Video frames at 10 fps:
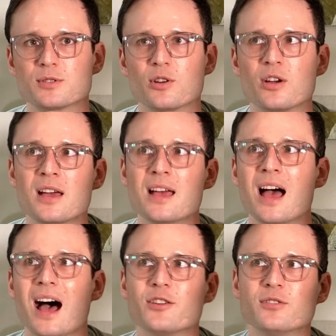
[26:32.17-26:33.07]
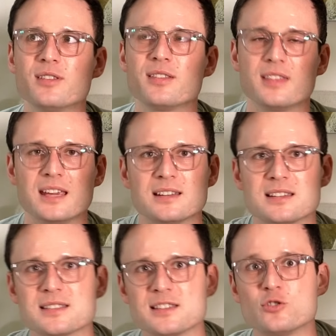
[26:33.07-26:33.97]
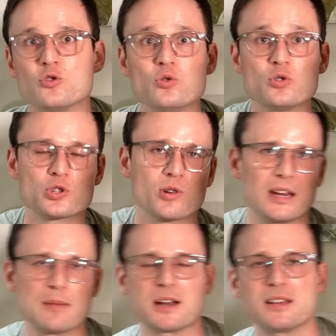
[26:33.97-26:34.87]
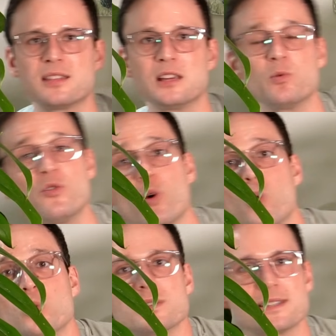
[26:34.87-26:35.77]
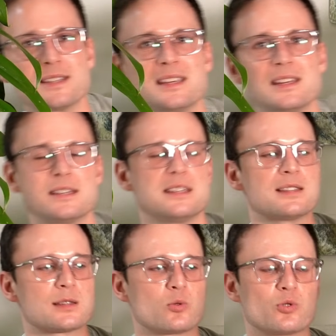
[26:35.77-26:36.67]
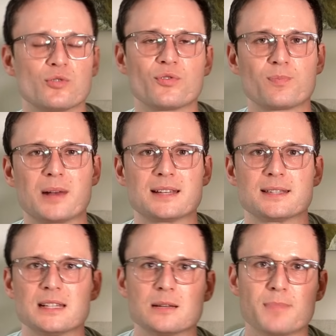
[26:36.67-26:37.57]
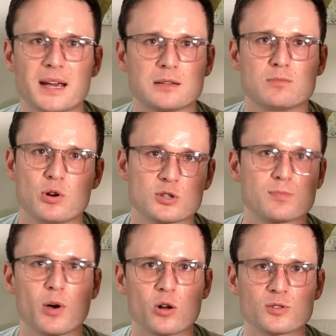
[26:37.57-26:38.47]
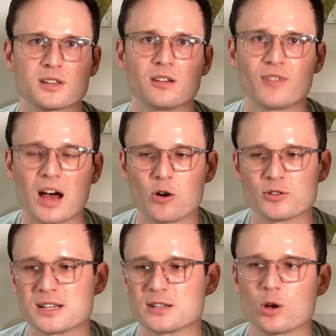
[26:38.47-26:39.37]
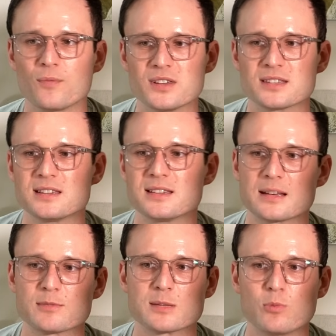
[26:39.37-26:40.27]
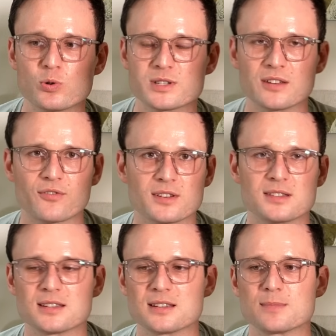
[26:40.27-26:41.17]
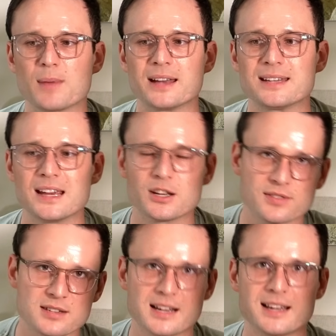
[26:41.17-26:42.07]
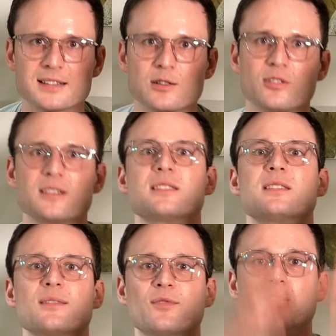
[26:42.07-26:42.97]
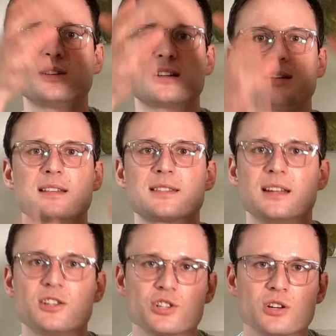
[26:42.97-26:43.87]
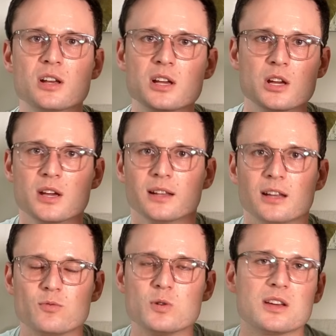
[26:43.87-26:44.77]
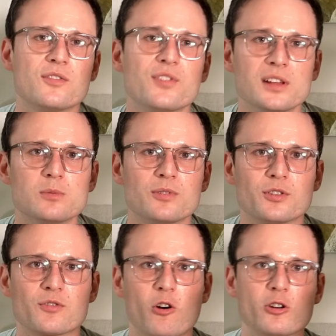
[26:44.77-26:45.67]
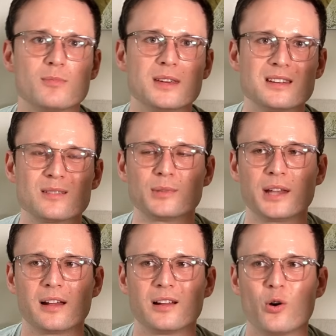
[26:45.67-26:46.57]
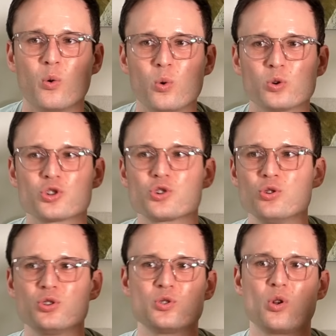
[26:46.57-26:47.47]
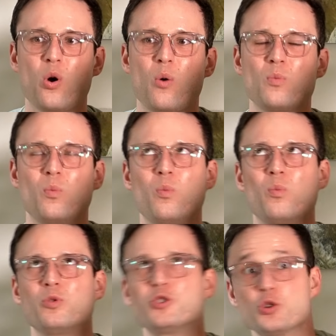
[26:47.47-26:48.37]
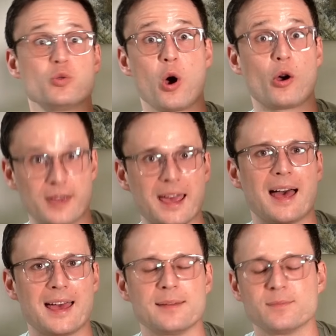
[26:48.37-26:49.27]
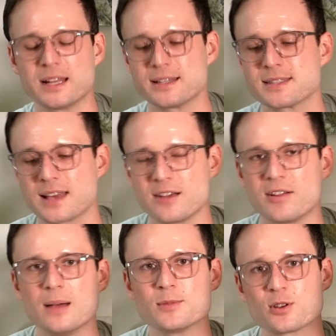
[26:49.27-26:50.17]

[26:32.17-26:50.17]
So I don't think this is news to anybody. I think we've all seen these sort of plastic backed moss poles around. There's obviously some small differences, but at the end of the day, as long as it's a vertical extension that we can fill with a growing medium, they all should do okay, let's say, right?